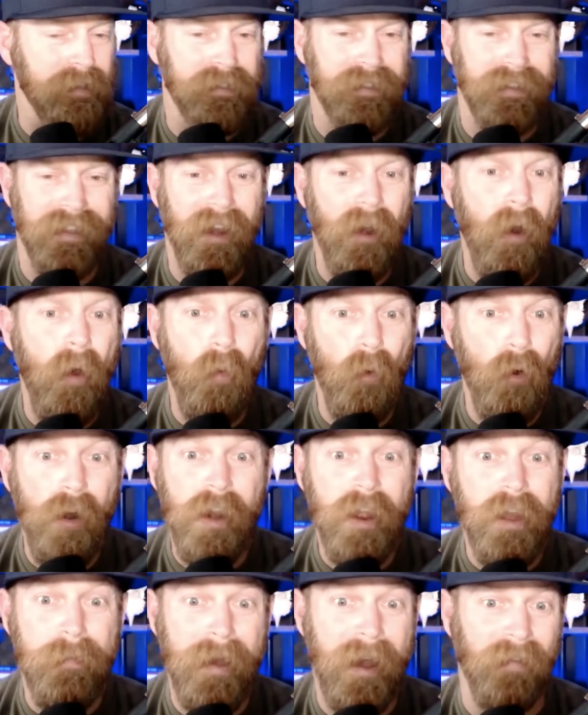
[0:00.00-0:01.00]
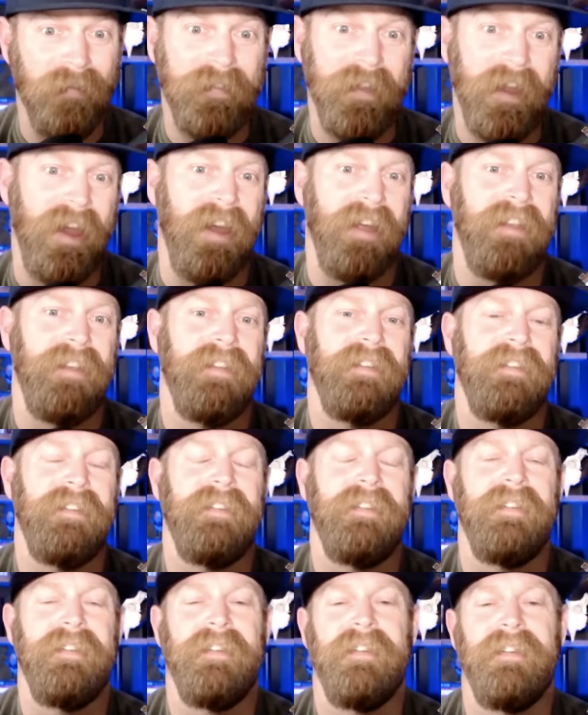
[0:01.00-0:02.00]
They don't worry about that.
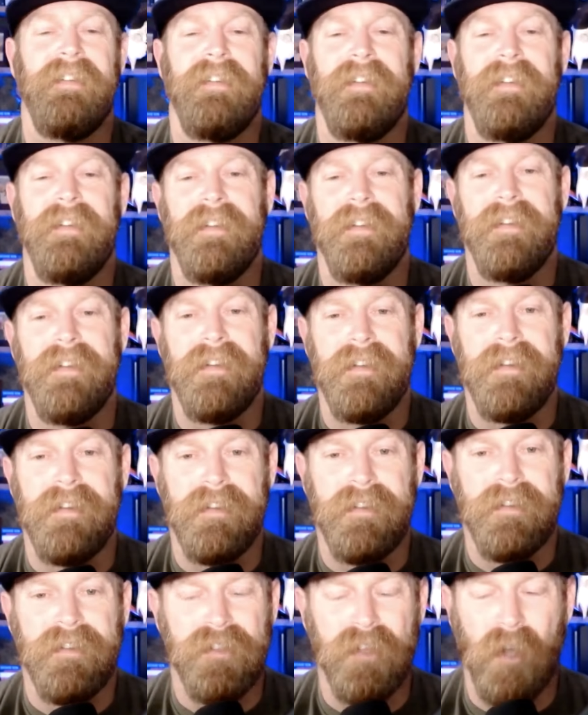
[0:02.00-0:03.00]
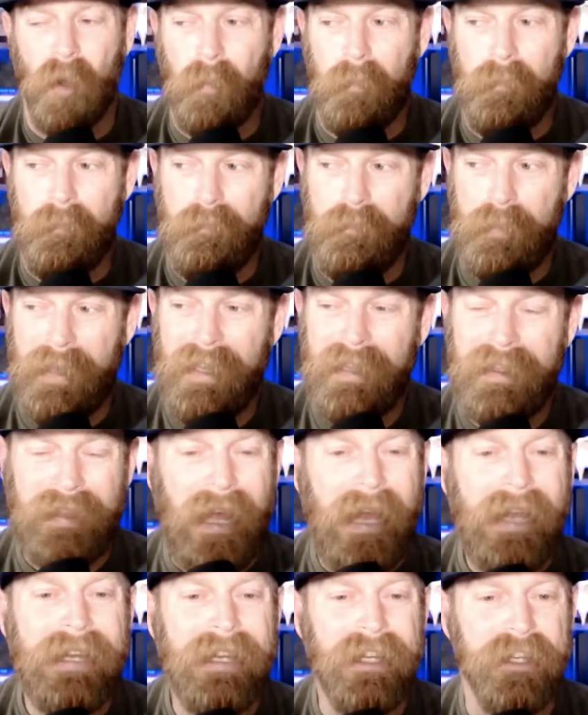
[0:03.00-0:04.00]
So be
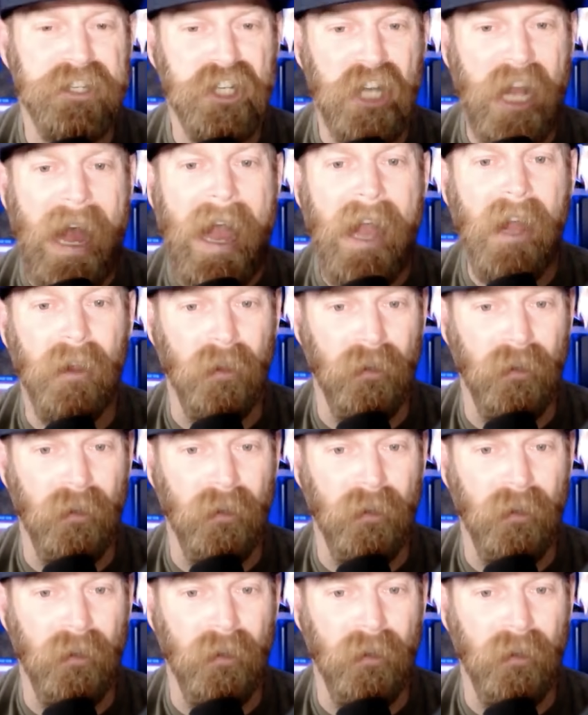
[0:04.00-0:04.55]
like a child